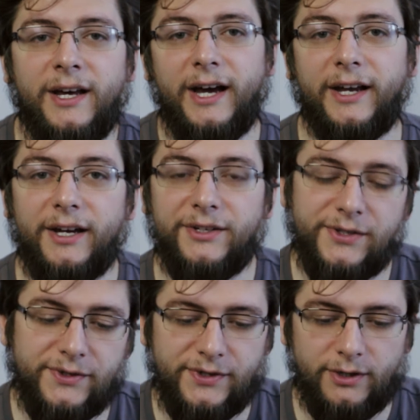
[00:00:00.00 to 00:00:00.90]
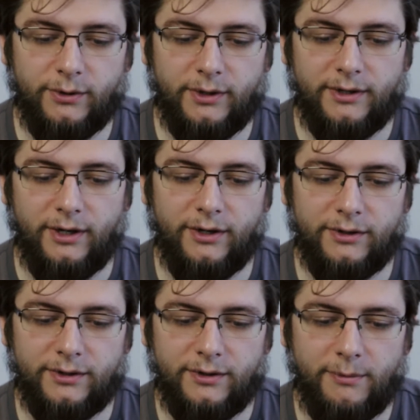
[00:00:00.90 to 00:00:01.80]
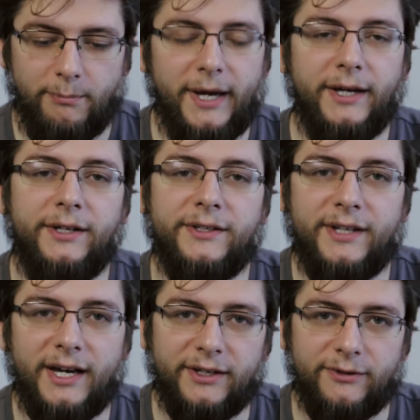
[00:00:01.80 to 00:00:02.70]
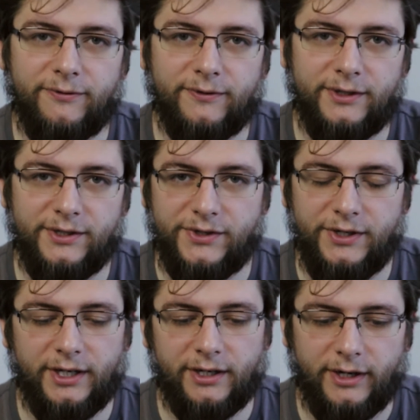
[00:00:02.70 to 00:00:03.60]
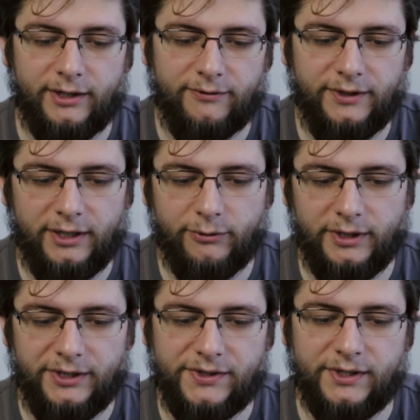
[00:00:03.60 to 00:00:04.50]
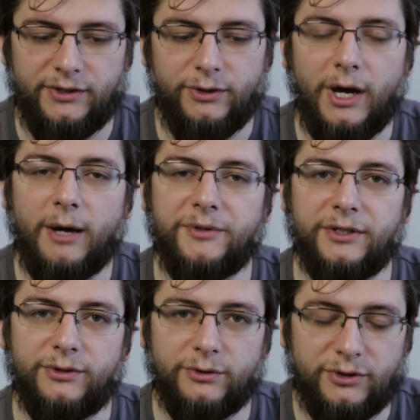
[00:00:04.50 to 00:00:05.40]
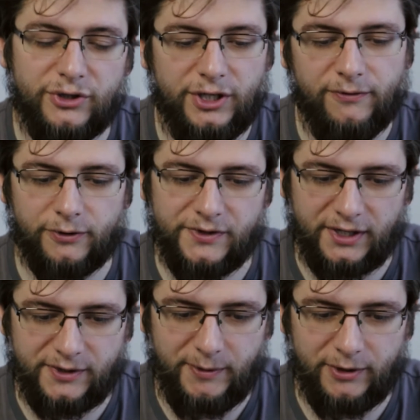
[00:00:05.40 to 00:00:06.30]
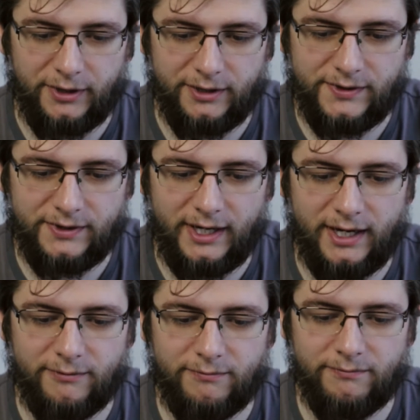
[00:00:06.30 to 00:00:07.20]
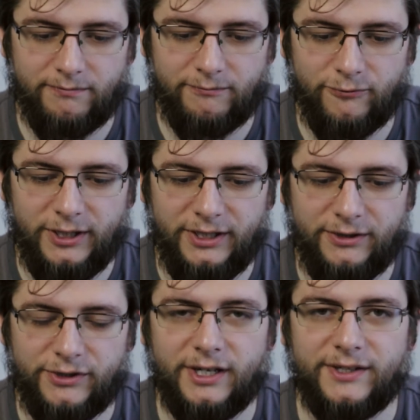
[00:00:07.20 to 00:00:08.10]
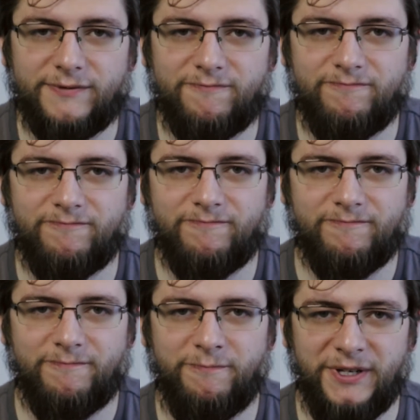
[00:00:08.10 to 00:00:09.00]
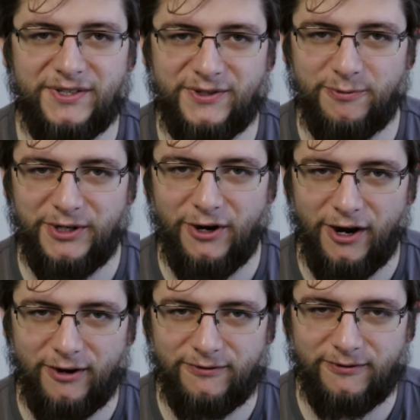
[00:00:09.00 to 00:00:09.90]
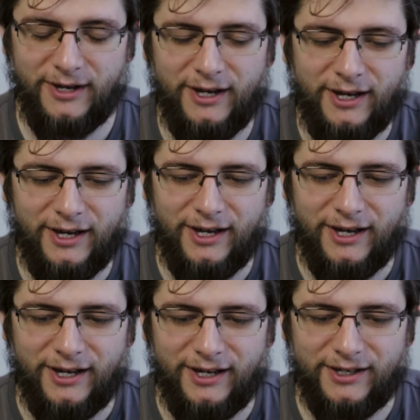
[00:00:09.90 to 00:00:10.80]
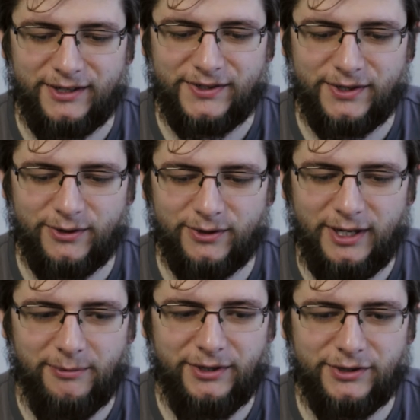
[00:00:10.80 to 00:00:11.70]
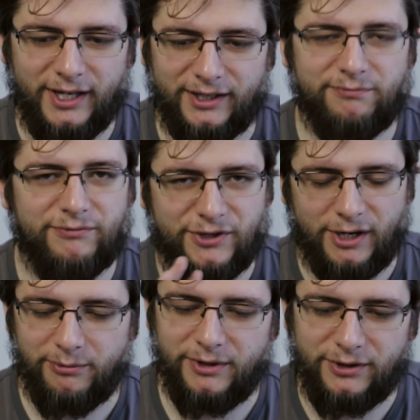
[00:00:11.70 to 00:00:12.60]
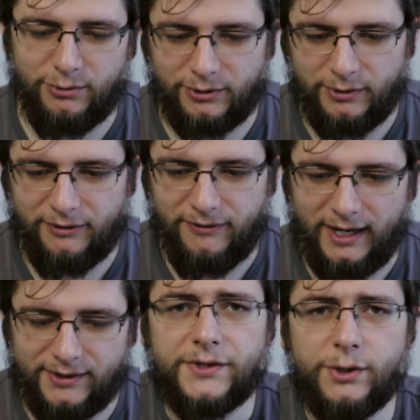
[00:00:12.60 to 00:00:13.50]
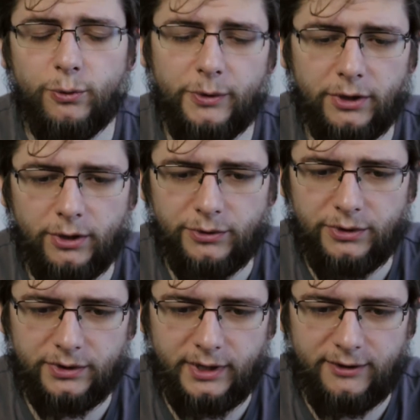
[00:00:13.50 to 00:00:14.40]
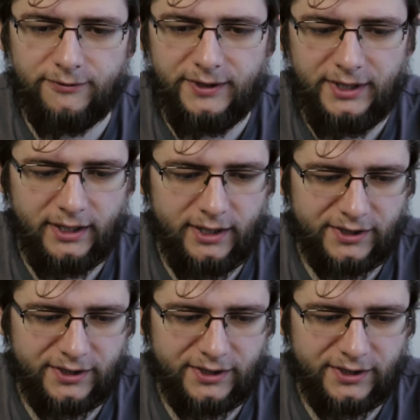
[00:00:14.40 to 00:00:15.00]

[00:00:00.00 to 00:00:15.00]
Hi guys, so on May 9th this year, Nvidia released a new update to the Geforce Experience that really just pissed me off. So let me jump into it really fast. So when you go to the Nvidia